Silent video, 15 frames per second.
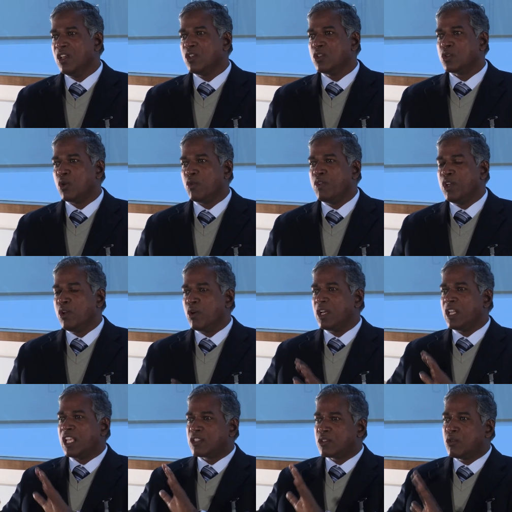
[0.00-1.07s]
So we
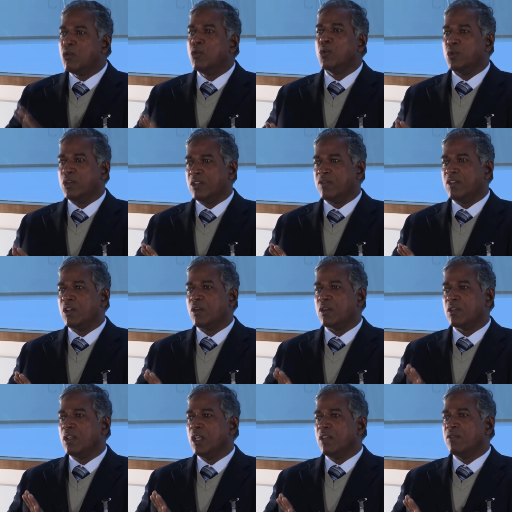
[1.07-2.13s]
don't exclude, we
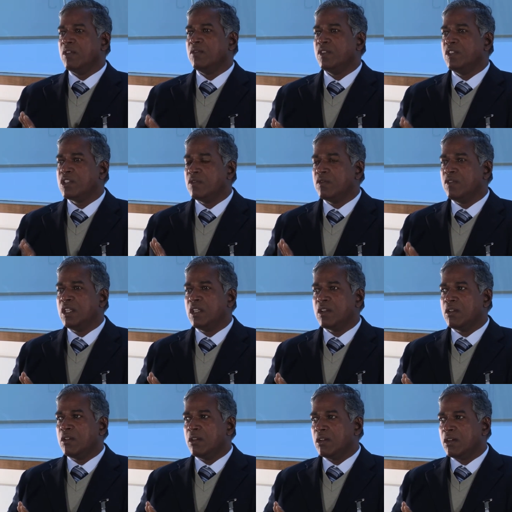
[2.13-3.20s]
don't we
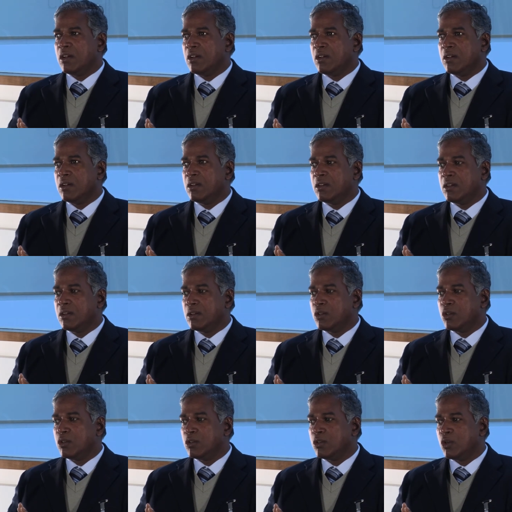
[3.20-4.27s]
we, uh,
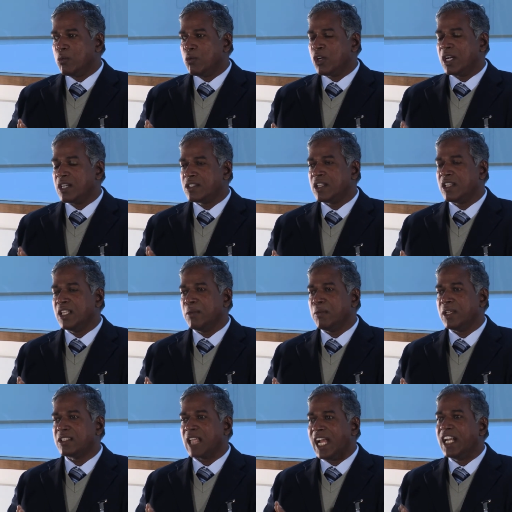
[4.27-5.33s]
no more consider them
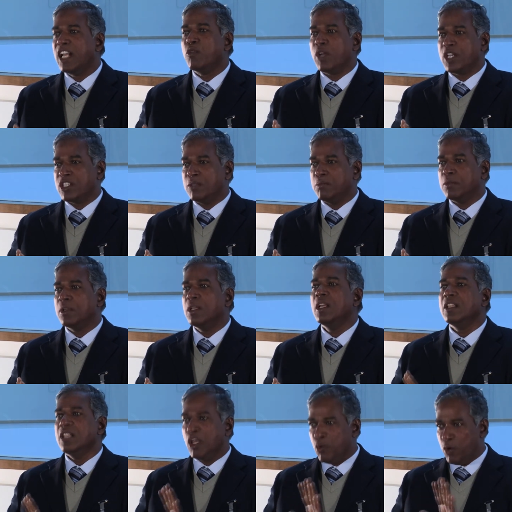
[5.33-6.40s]
as idol worship.
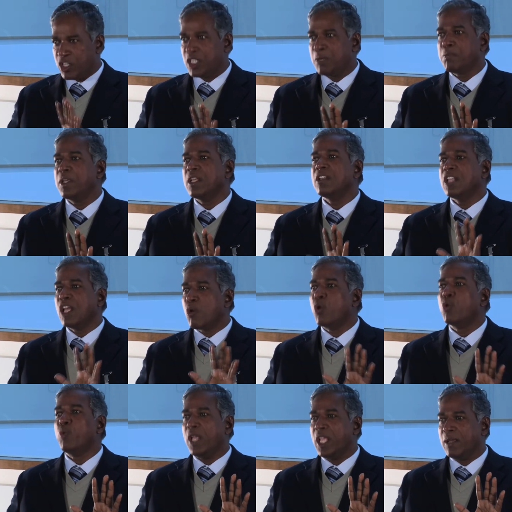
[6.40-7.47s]
They are worshipping in their
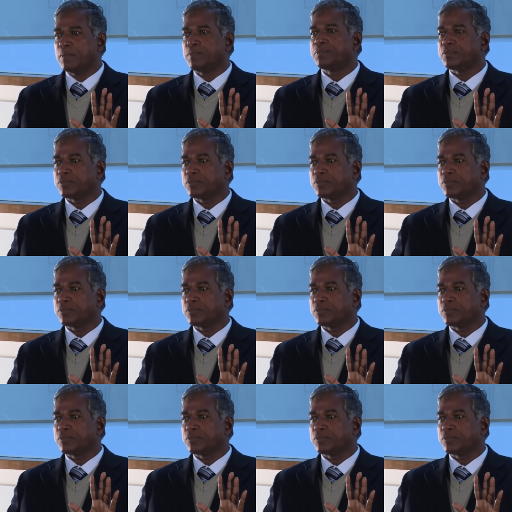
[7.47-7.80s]
own way.